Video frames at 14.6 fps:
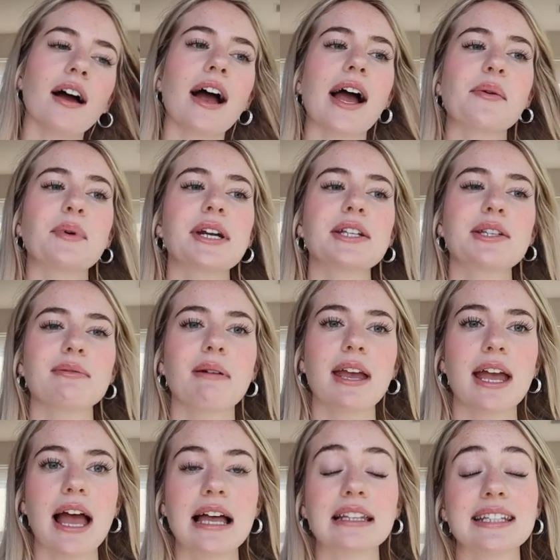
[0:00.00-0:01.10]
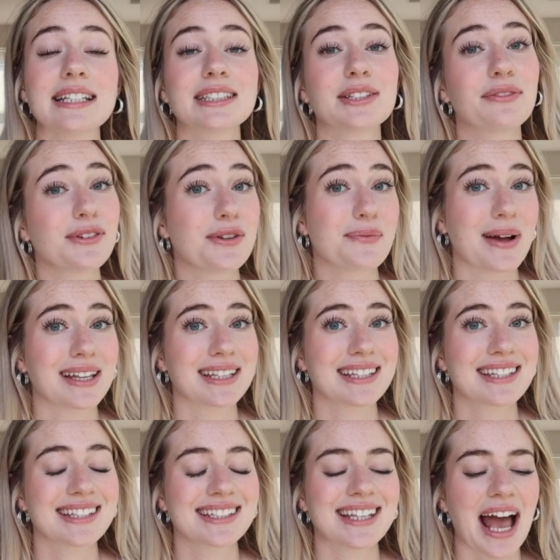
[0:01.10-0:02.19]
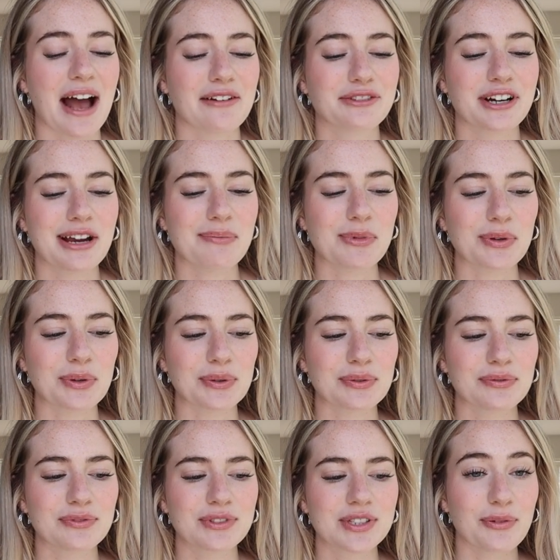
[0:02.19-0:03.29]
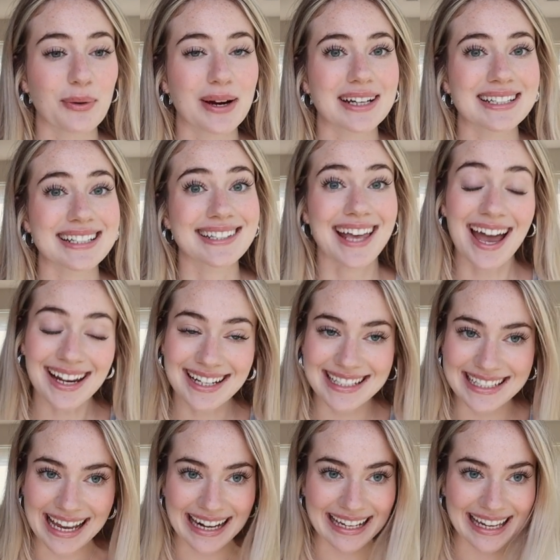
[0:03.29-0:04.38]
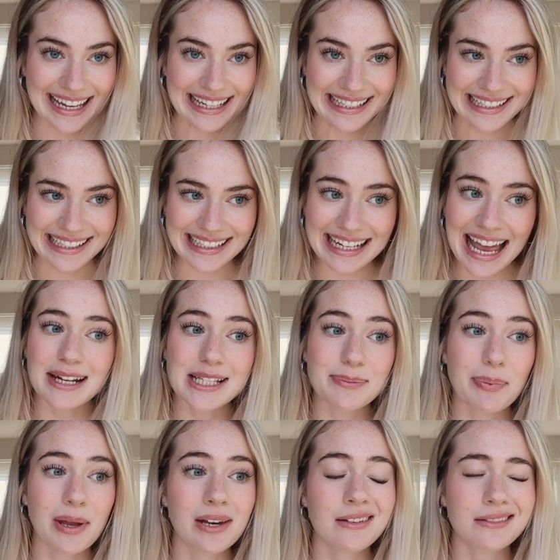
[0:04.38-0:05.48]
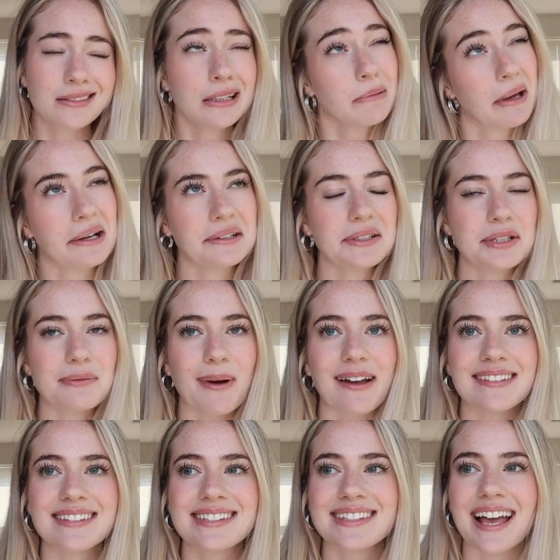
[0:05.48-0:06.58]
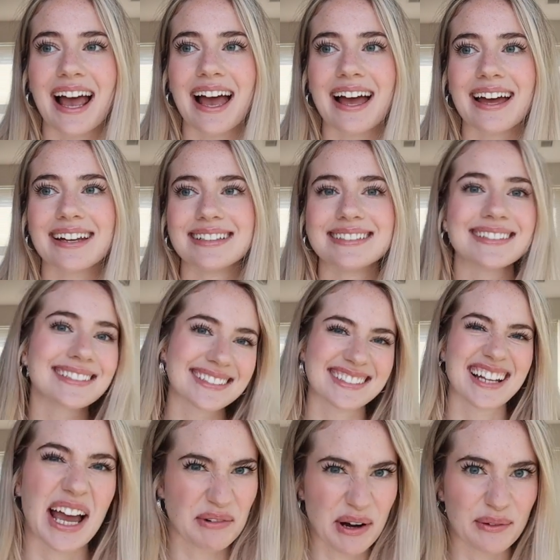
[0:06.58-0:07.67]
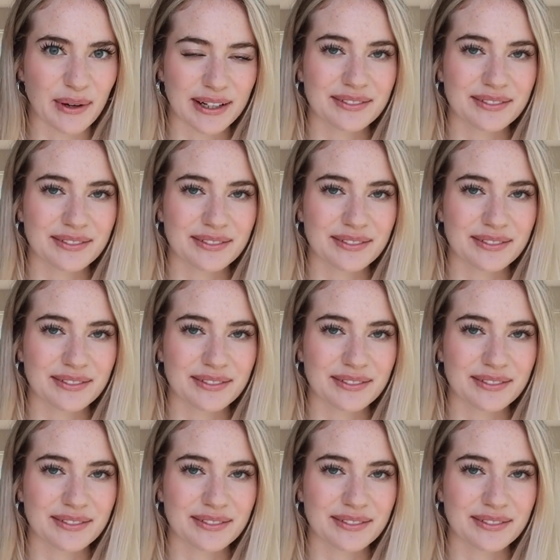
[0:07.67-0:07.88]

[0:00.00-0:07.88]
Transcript: I wanted to wait at least a few months after I moved before I decided to get a kitten and it's been about two months and I want